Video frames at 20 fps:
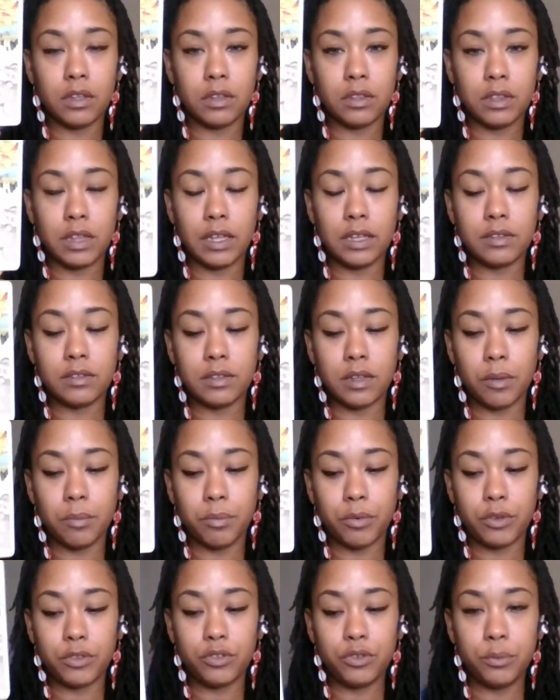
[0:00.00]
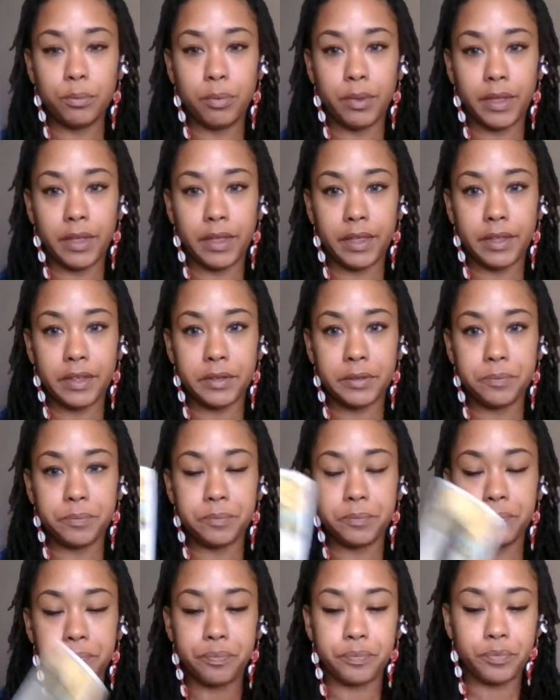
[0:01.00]
things that brought you pain,
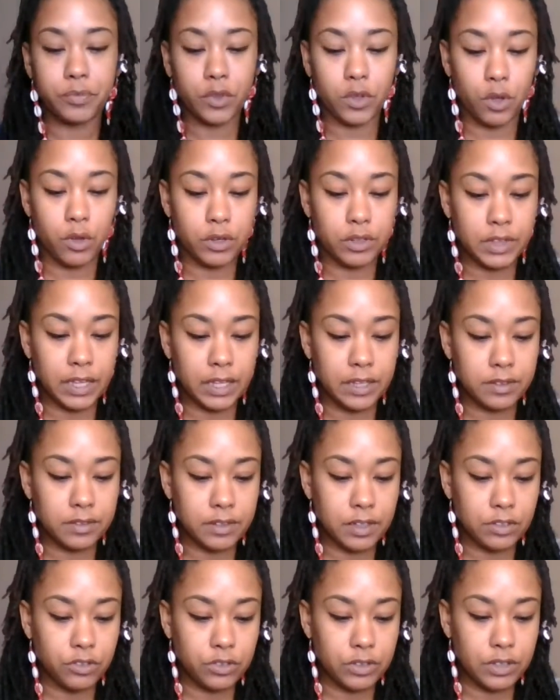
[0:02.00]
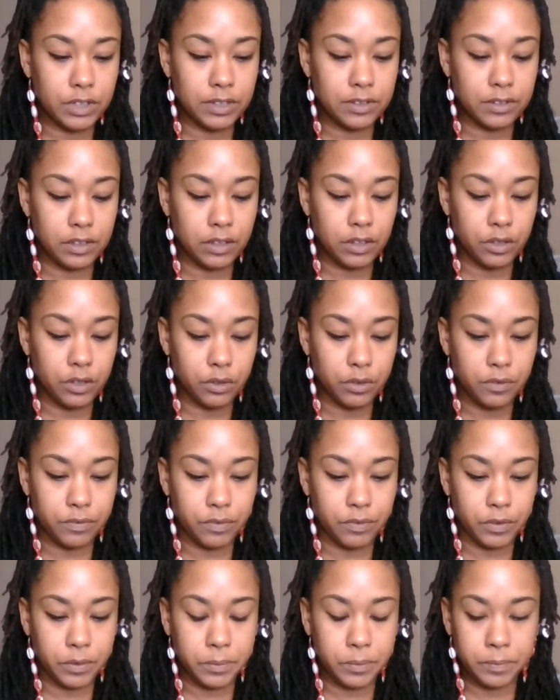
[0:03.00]
or things that you need to heal
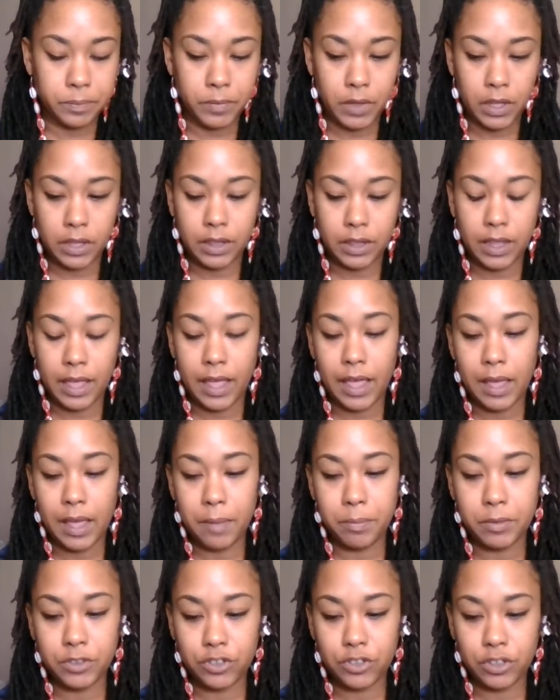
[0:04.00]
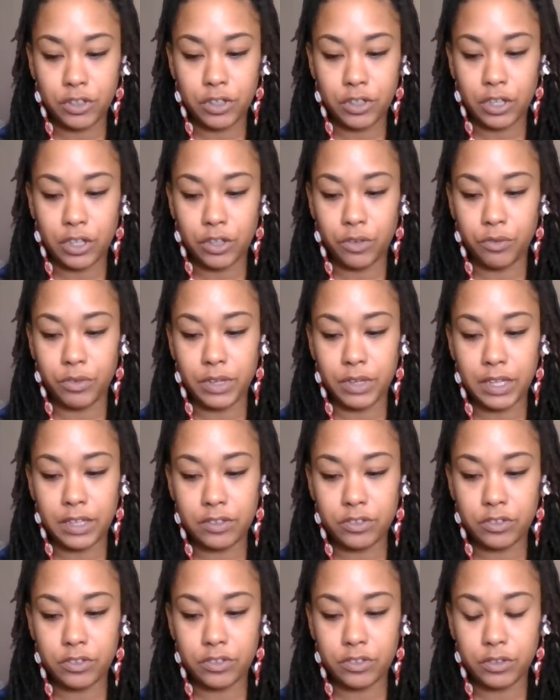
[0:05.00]
from that happens in your
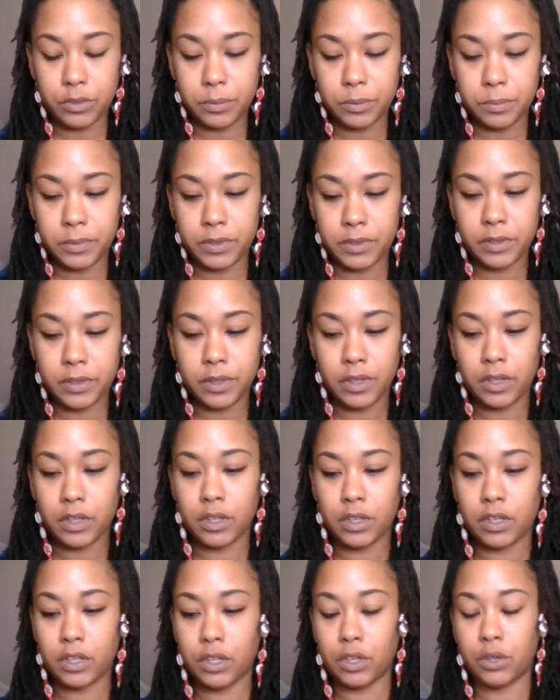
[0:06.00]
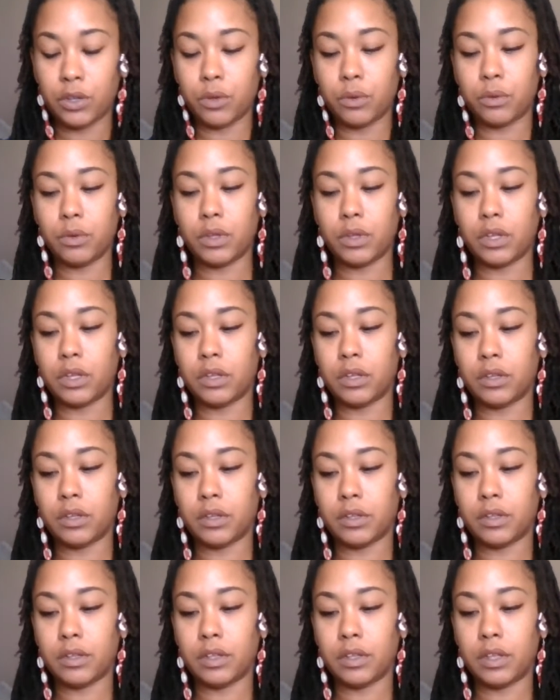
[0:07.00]
relationships,
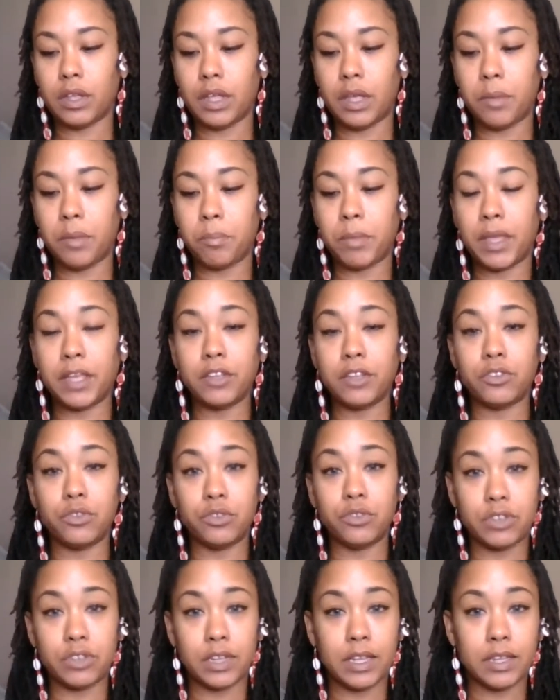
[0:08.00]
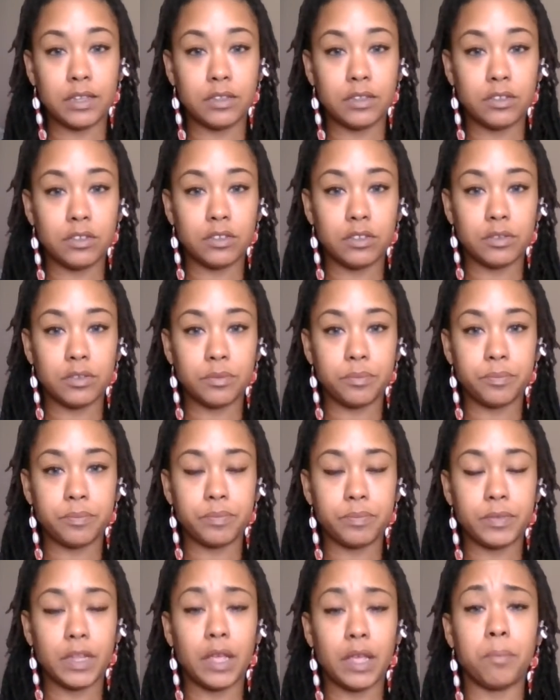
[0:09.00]
it made you change.
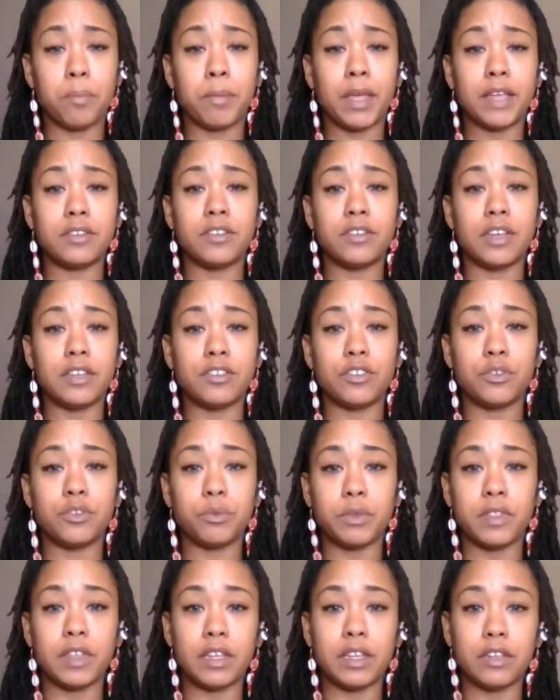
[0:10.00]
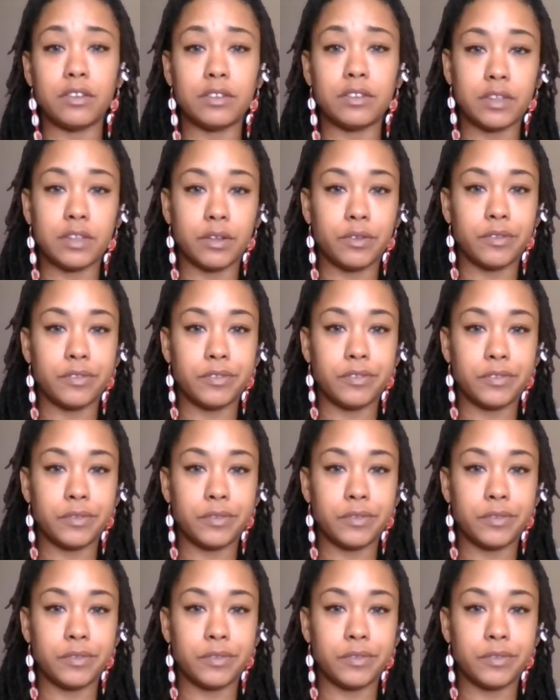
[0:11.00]
It made changes within yourself.